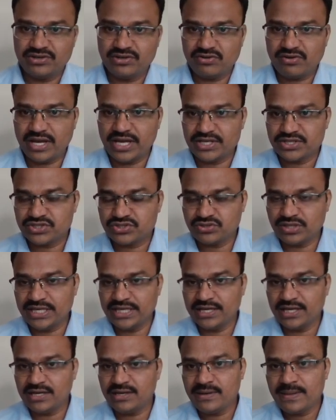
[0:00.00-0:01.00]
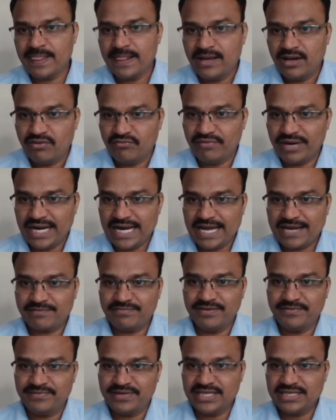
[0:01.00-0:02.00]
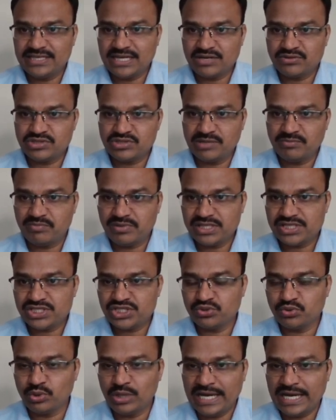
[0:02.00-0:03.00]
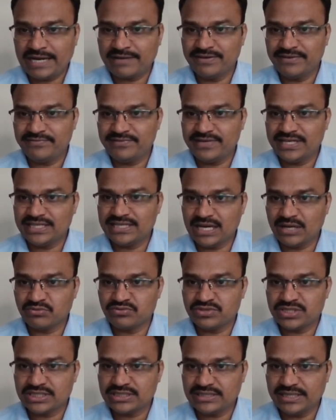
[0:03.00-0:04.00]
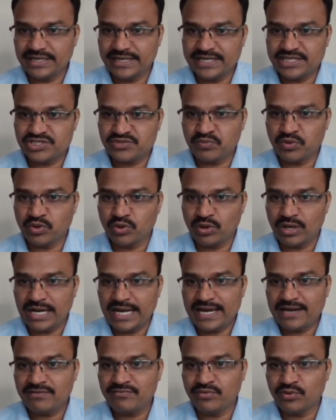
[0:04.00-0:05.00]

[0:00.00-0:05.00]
Okay, so here 1,50,000 plus 2,50,000, it is 4 lakh.